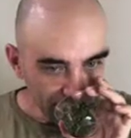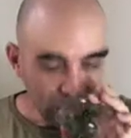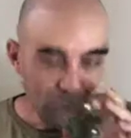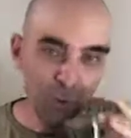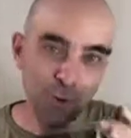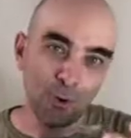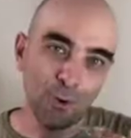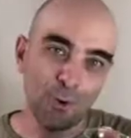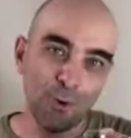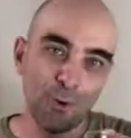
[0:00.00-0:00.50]

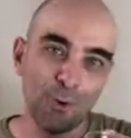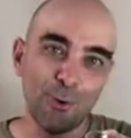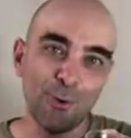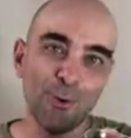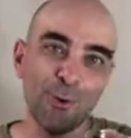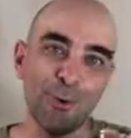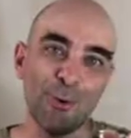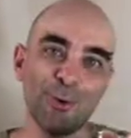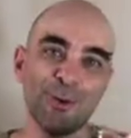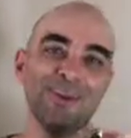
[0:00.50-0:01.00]

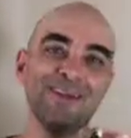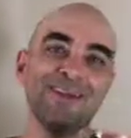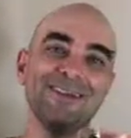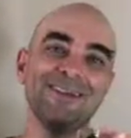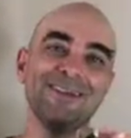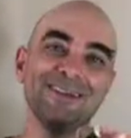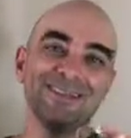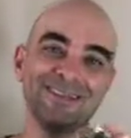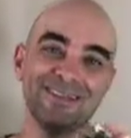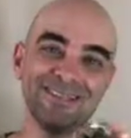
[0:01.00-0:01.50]
Oh,
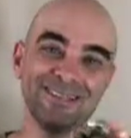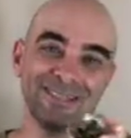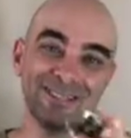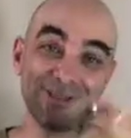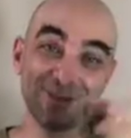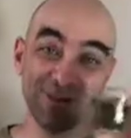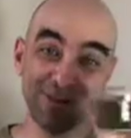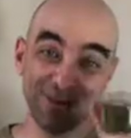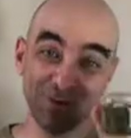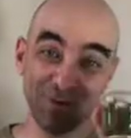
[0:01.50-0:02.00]

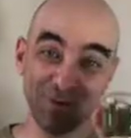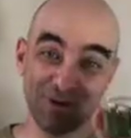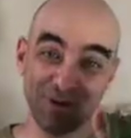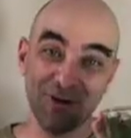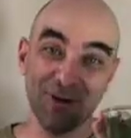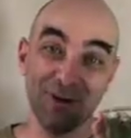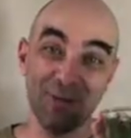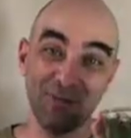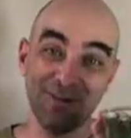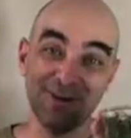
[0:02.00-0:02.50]
so this
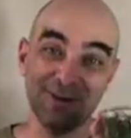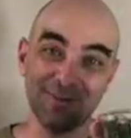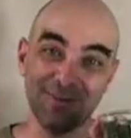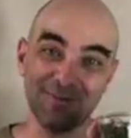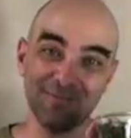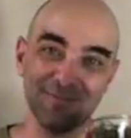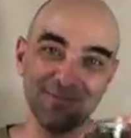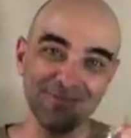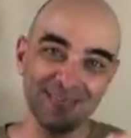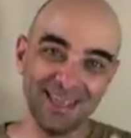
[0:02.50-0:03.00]
one opened
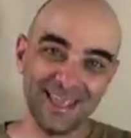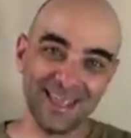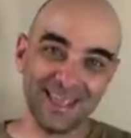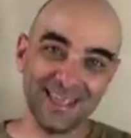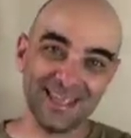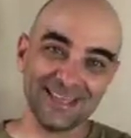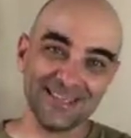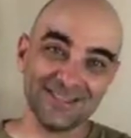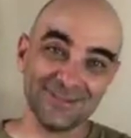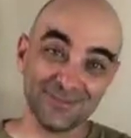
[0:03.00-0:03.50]
up,
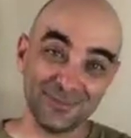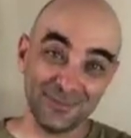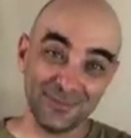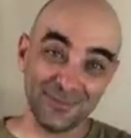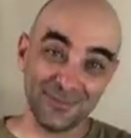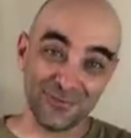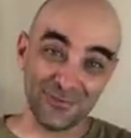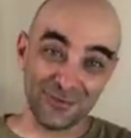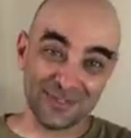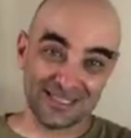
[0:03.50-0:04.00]
and
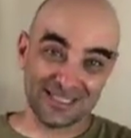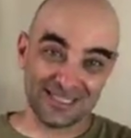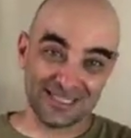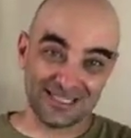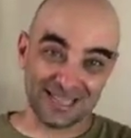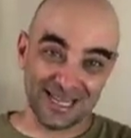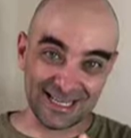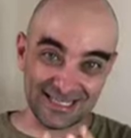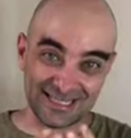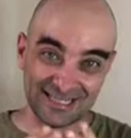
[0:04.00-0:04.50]
from the first to the
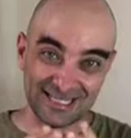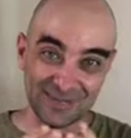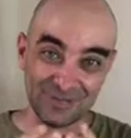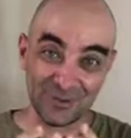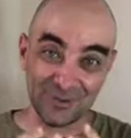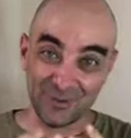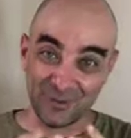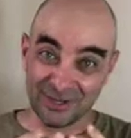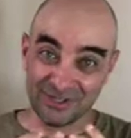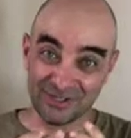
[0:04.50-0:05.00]
second
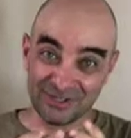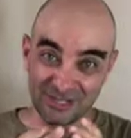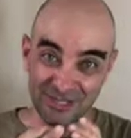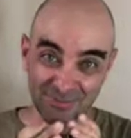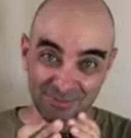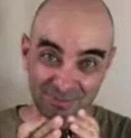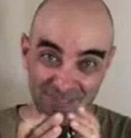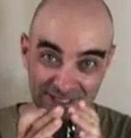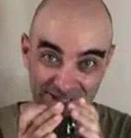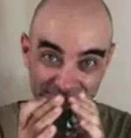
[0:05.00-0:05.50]
steep, the
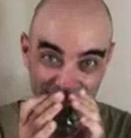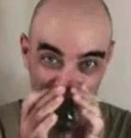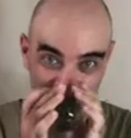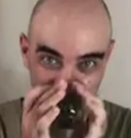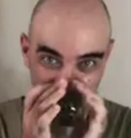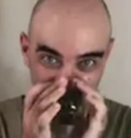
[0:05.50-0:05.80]
wintertime tea,